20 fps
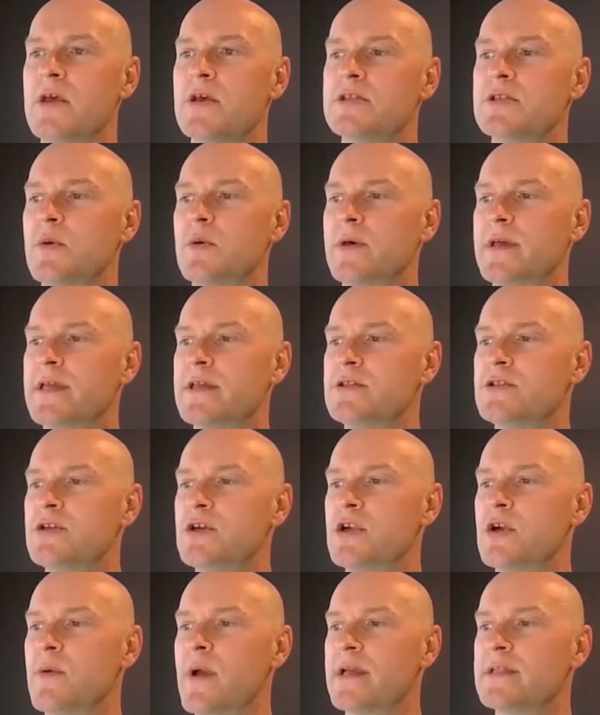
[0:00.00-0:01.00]
So we'll
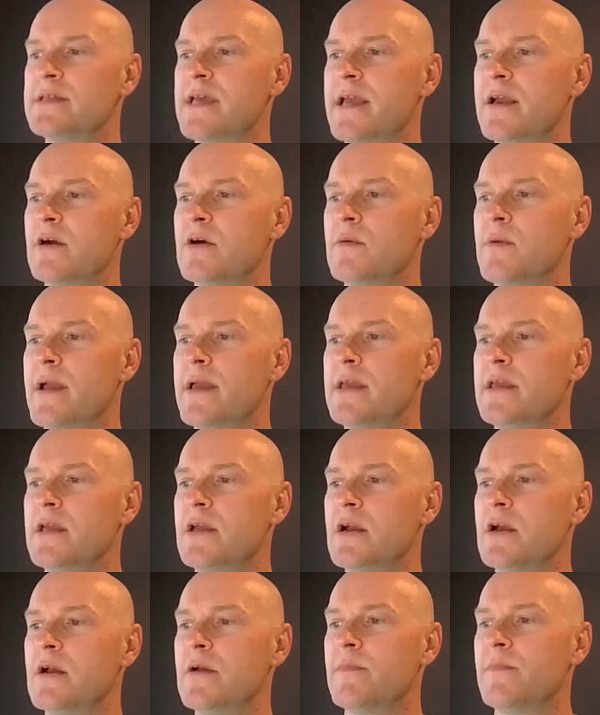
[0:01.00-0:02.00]
insert a rectangle right
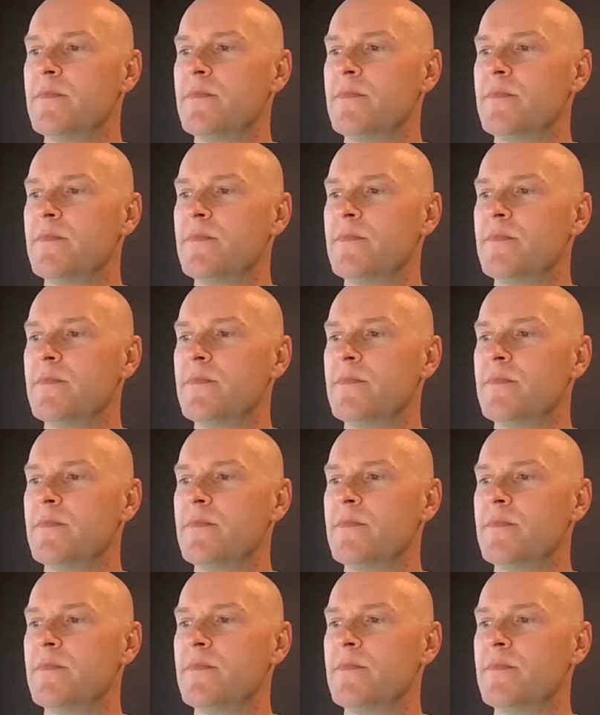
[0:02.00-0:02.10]
here.